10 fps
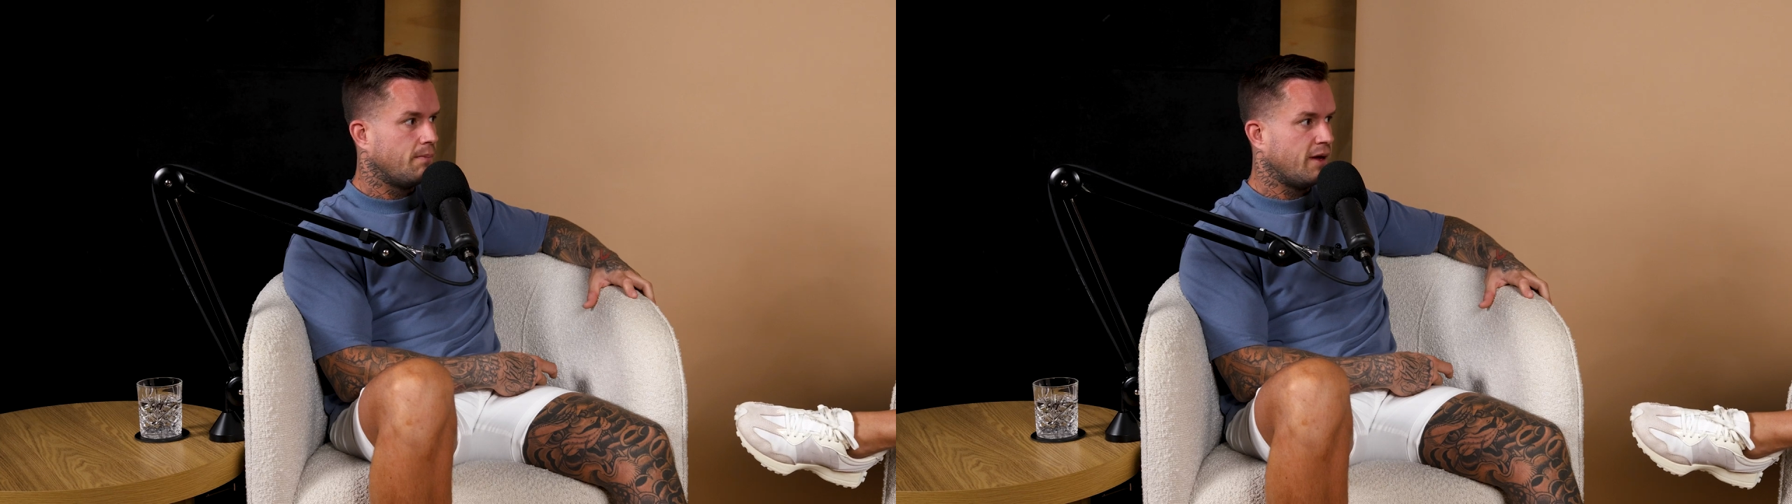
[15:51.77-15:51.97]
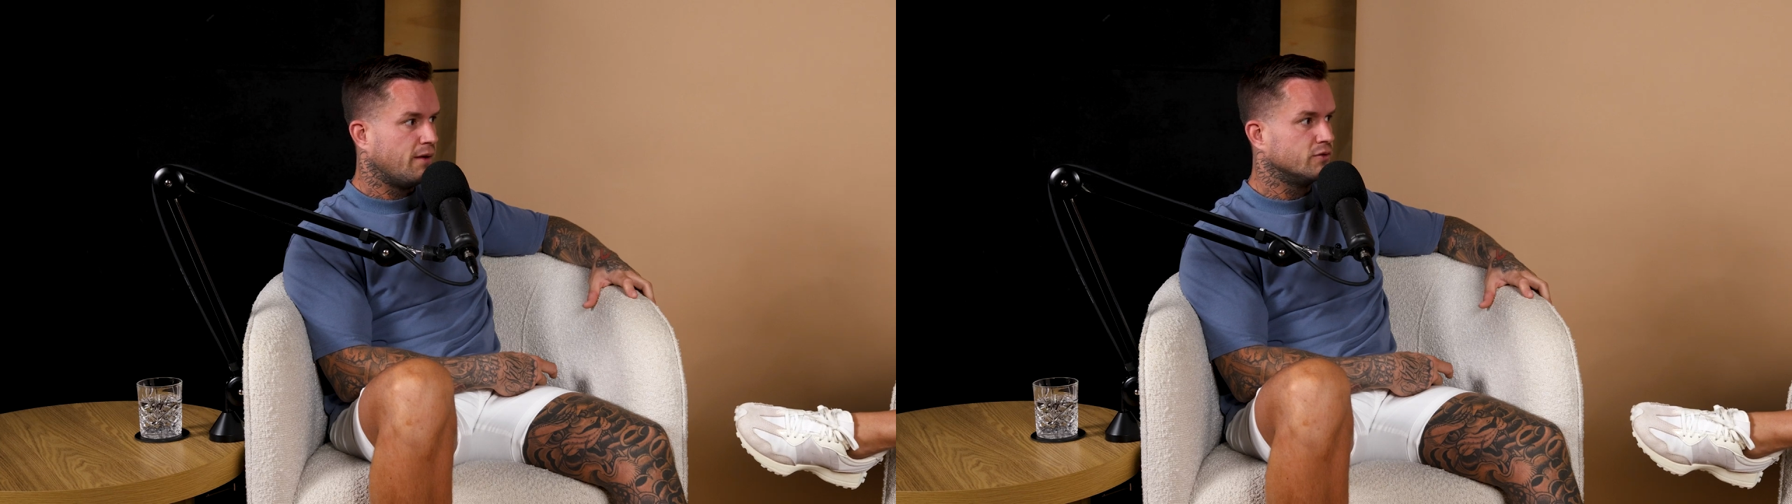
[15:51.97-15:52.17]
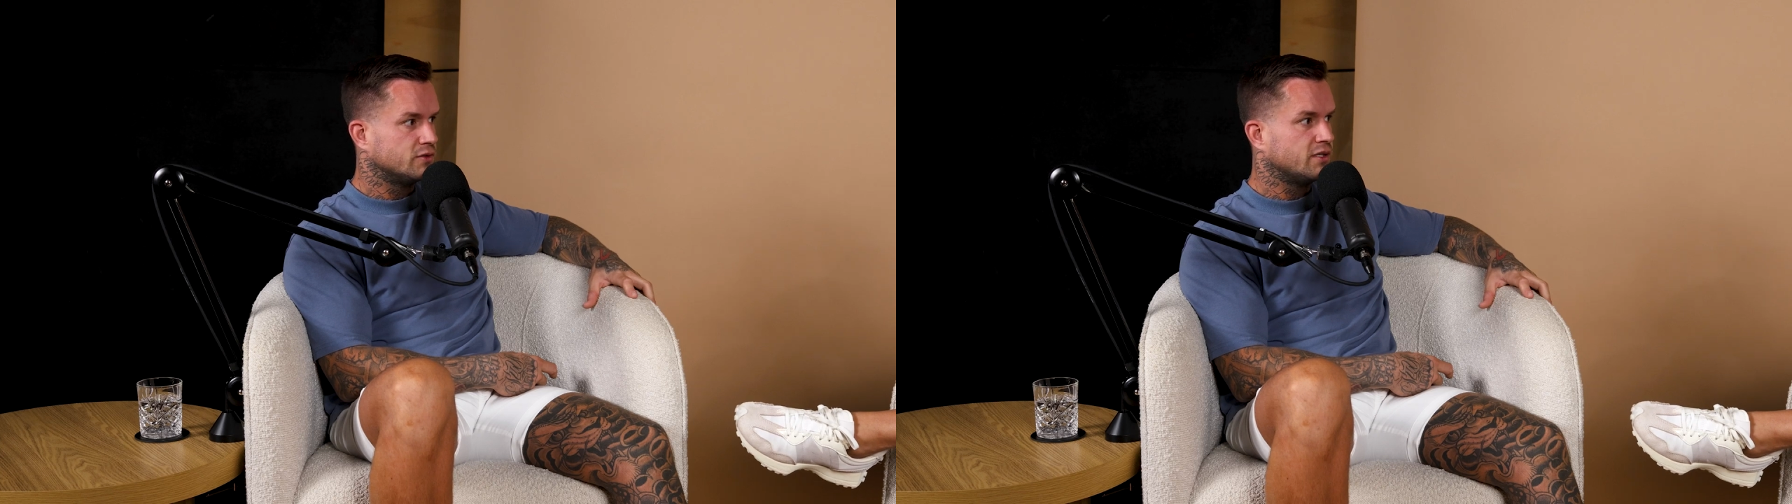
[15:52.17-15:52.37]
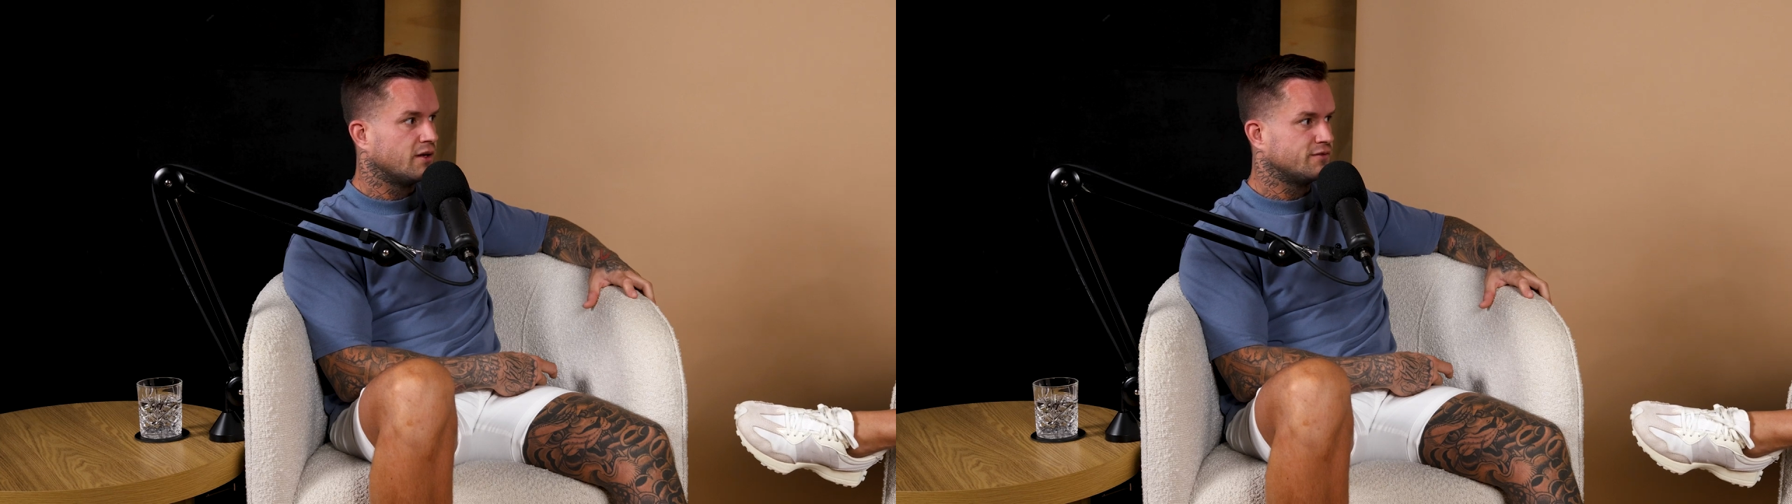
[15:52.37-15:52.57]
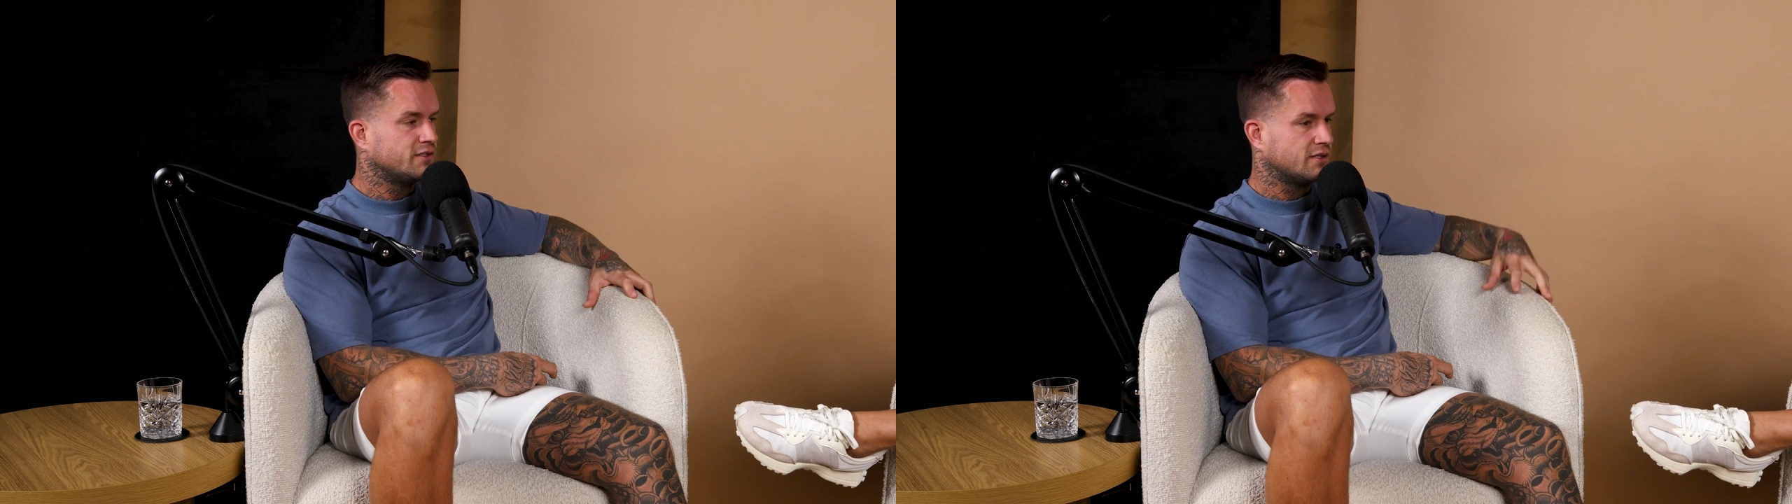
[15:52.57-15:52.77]
powerful
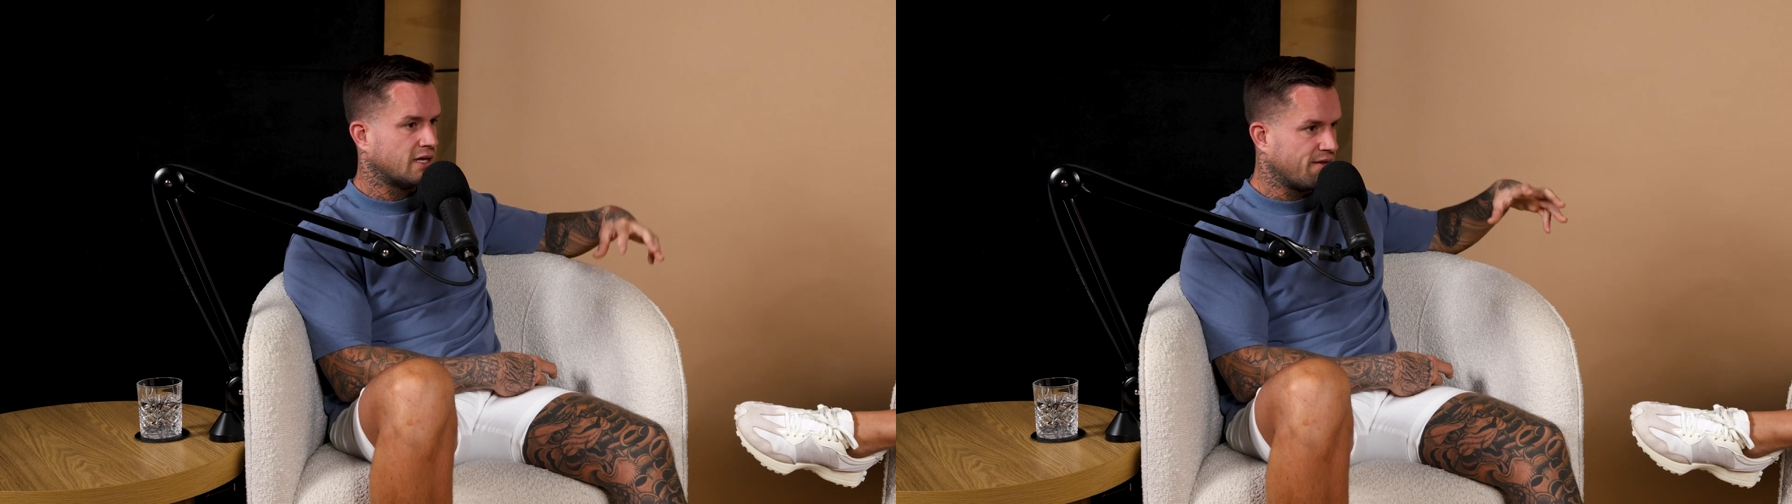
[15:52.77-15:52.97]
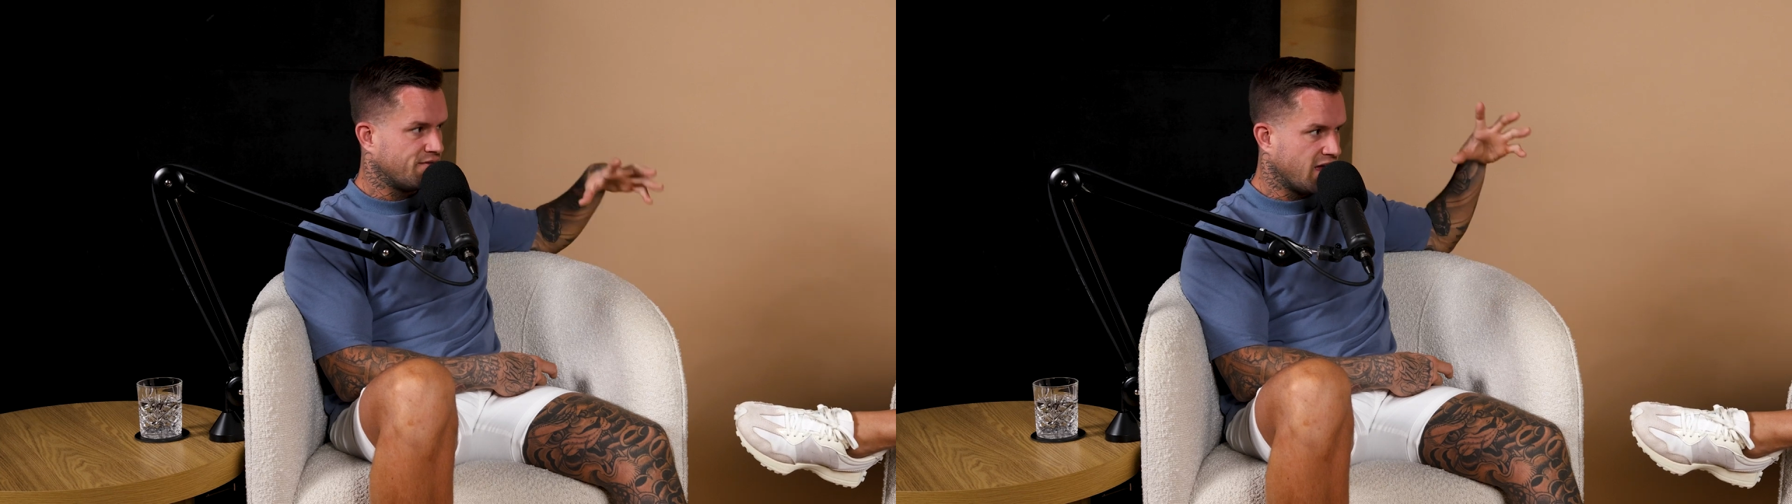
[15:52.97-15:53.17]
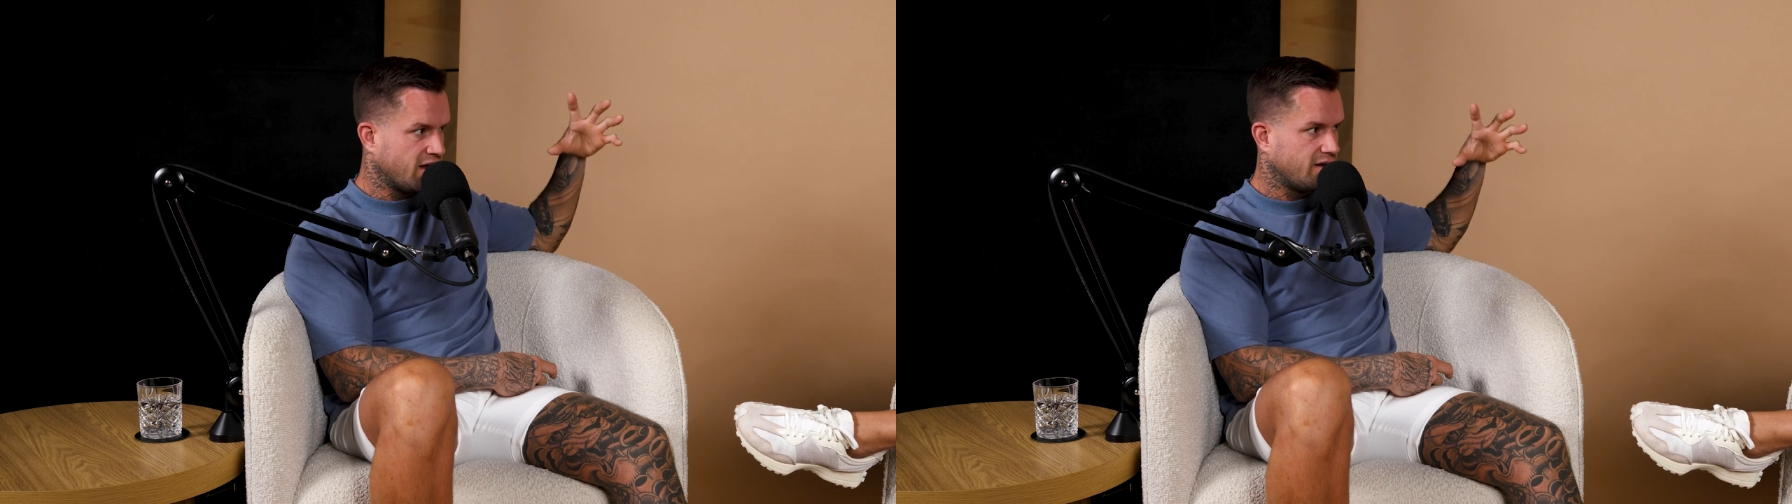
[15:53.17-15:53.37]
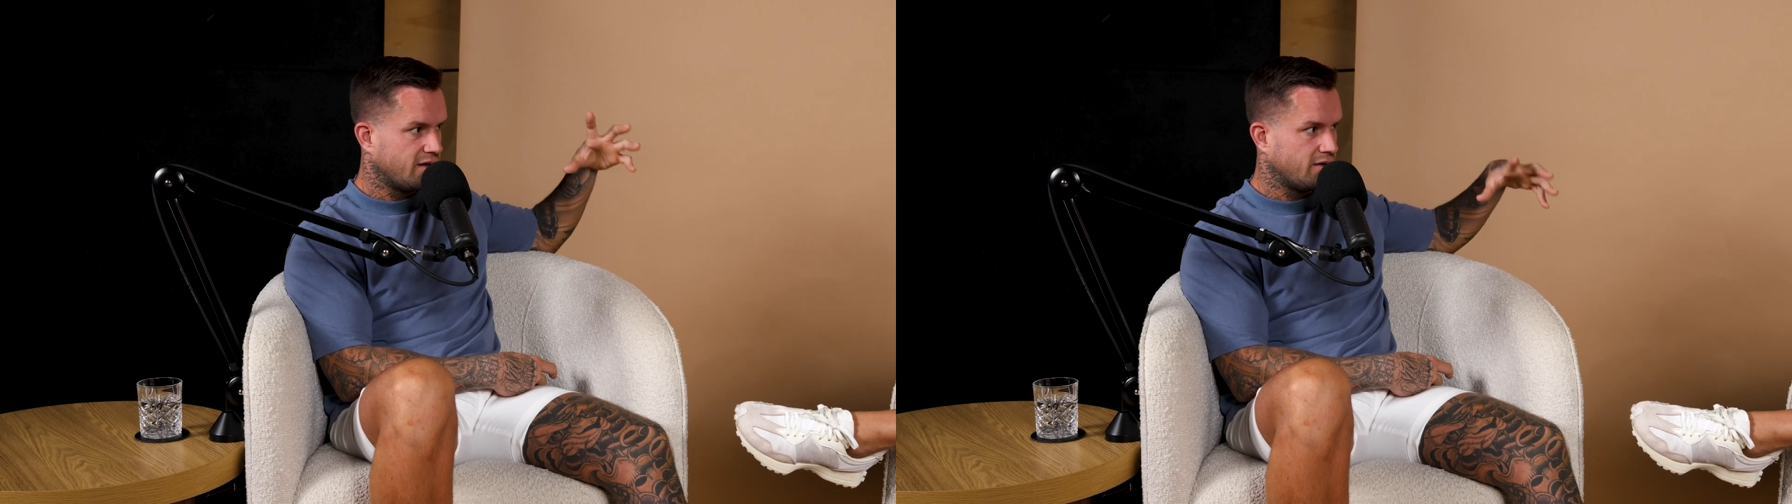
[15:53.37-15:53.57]
stuff to have that